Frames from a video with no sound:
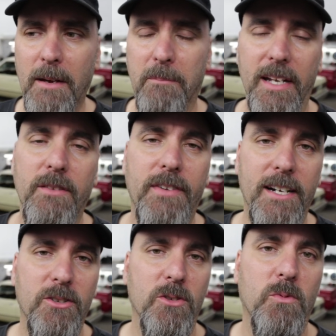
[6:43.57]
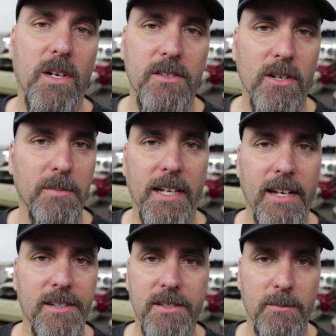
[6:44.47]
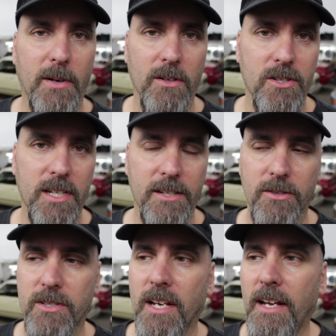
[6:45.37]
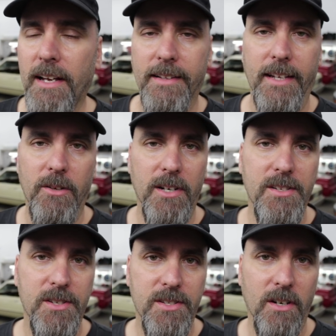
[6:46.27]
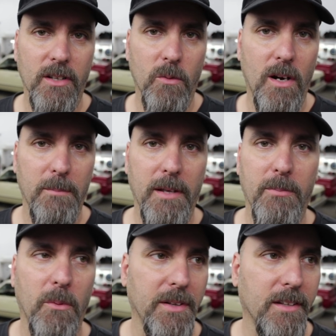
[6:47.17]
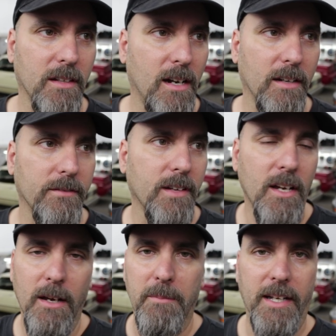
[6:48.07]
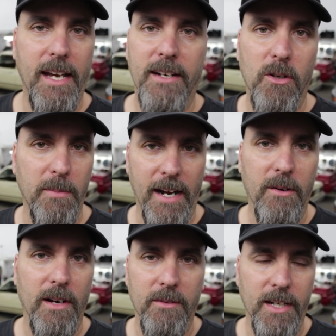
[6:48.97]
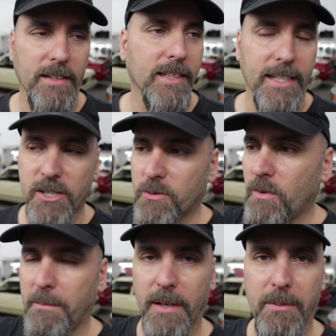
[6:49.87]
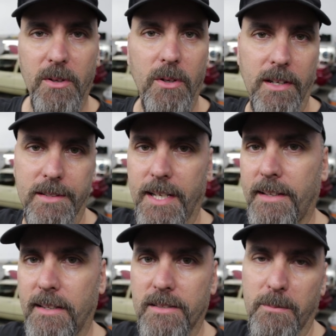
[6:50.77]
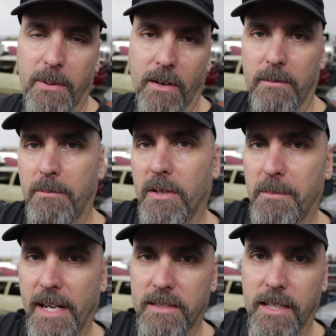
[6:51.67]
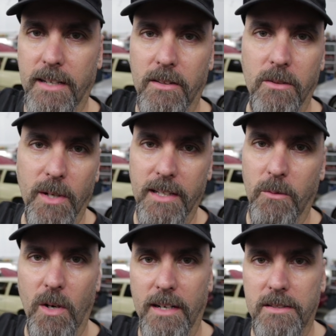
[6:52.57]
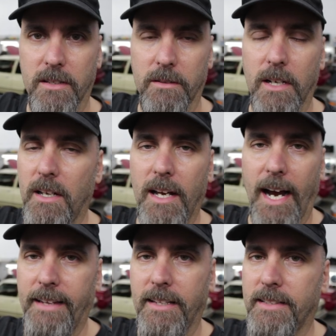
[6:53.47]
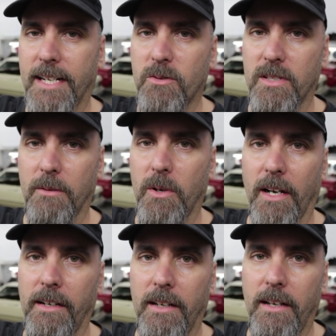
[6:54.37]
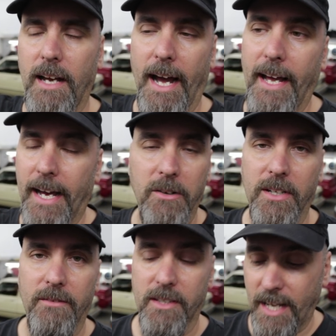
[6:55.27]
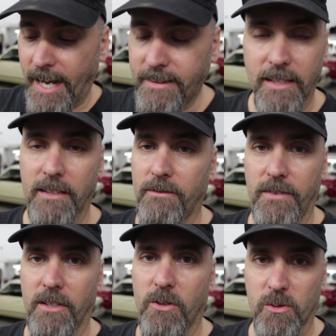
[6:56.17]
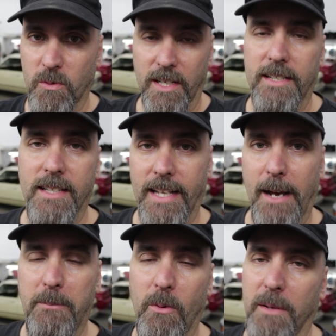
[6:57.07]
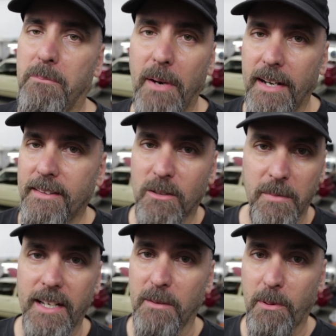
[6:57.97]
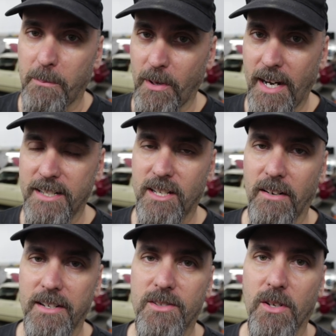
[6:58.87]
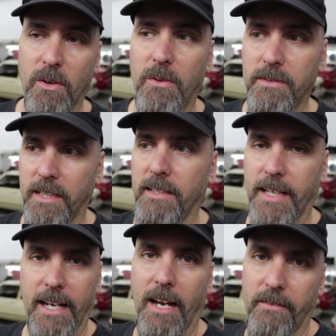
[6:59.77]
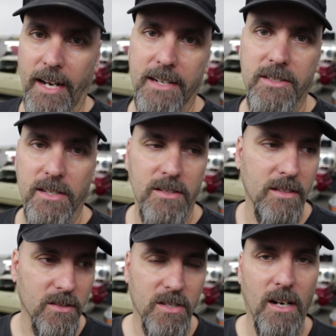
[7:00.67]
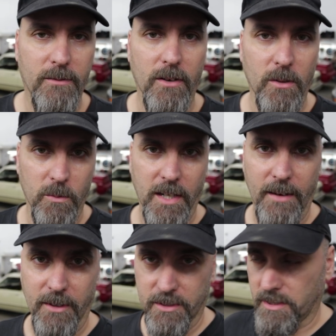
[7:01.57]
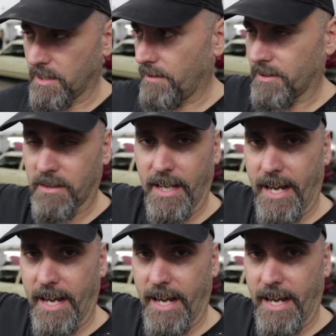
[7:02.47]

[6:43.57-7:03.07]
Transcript: manufacturers want to turn mechanics into parts changers. They don't necessarily want people with a lot of mechanical background or anything. They just want people who can take things apart and put it back together the way they want it to. I think that's what they want. I think vehicles will get to that point, but they'll make it proprietary so only they have access to the software and whatever to give it the